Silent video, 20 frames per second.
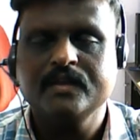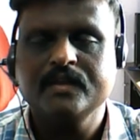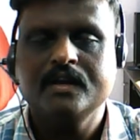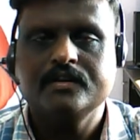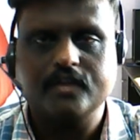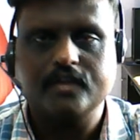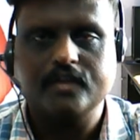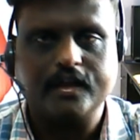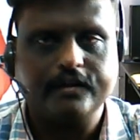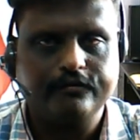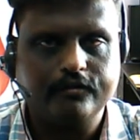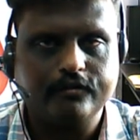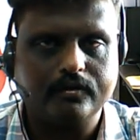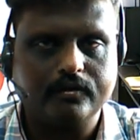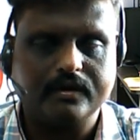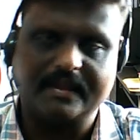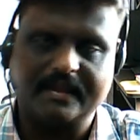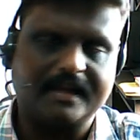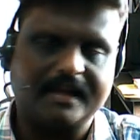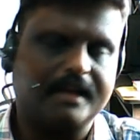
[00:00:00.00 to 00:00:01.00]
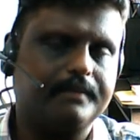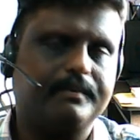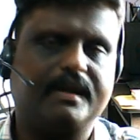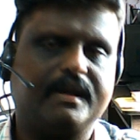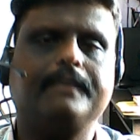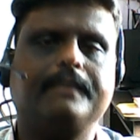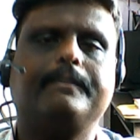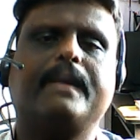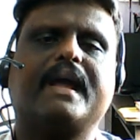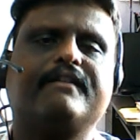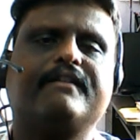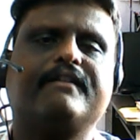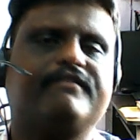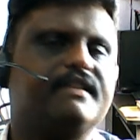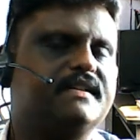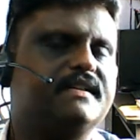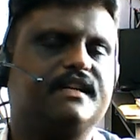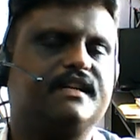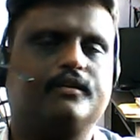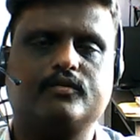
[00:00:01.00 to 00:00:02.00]
So if you there are many
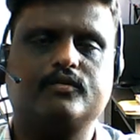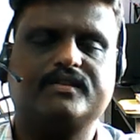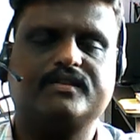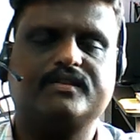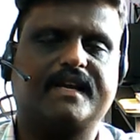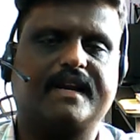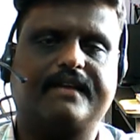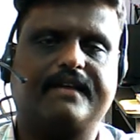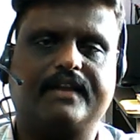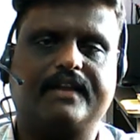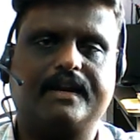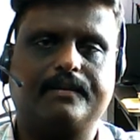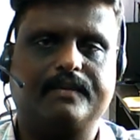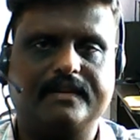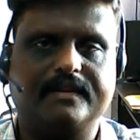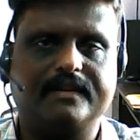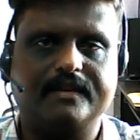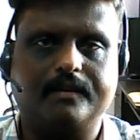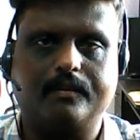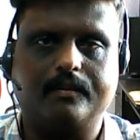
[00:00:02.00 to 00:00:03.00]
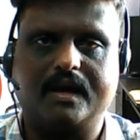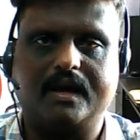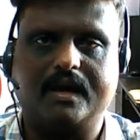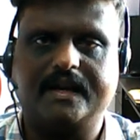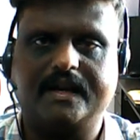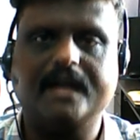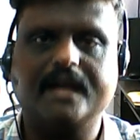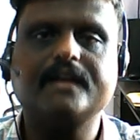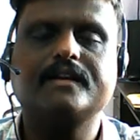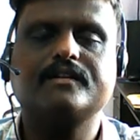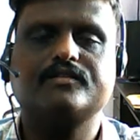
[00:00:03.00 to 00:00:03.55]
paraphrasing tools are available in the market.